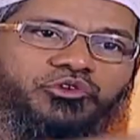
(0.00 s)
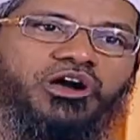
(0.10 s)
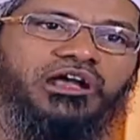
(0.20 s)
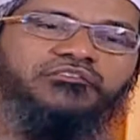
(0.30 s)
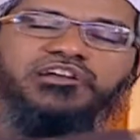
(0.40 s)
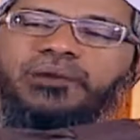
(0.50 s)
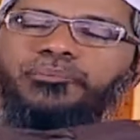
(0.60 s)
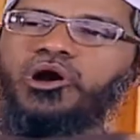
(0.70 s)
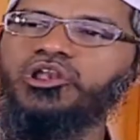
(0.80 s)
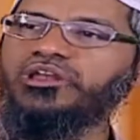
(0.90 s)
you are giving
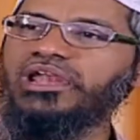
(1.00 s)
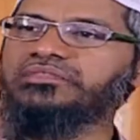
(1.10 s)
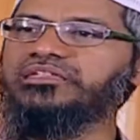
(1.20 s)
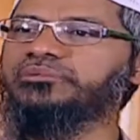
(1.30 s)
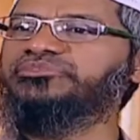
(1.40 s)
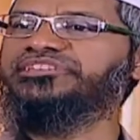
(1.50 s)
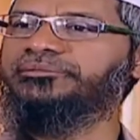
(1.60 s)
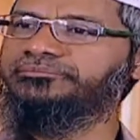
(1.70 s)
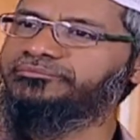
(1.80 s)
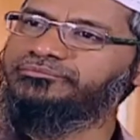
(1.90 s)
up all your rights as a
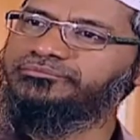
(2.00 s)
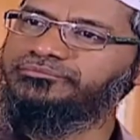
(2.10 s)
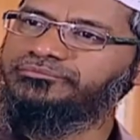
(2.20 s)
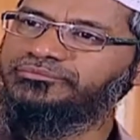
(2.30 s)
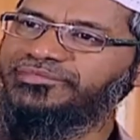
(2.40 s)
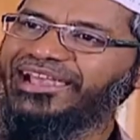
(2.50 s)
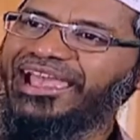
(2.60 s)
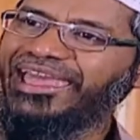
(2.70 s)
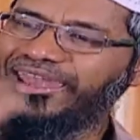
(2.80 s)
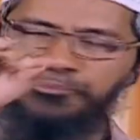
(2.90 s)
Muslim.
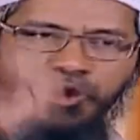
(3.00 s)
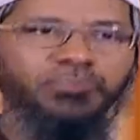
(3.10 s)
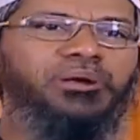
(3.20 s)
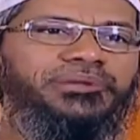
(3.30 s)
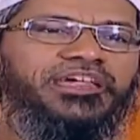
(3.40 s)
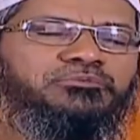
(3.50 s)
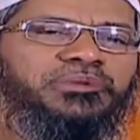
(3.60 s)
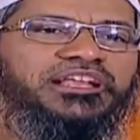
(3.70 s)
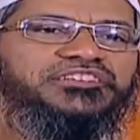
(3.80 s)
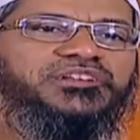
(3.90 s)
Any problem takes
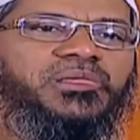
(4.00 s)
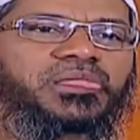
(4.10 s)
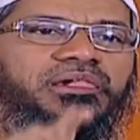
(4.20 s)
place,